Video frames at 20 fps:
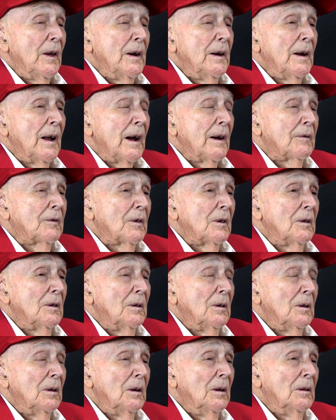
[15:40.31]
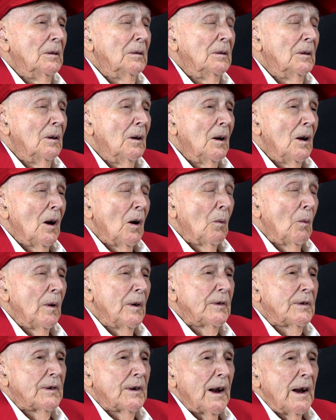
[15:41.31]
after
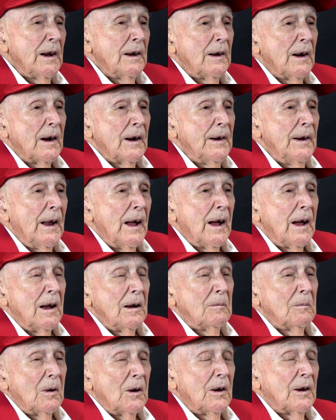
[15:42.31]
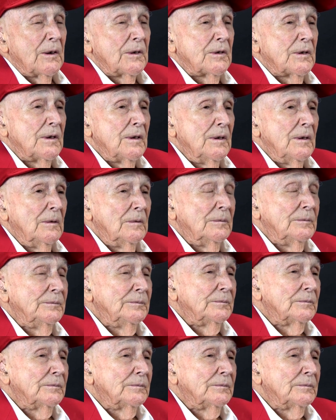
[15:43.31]
we stayed there 9 months, and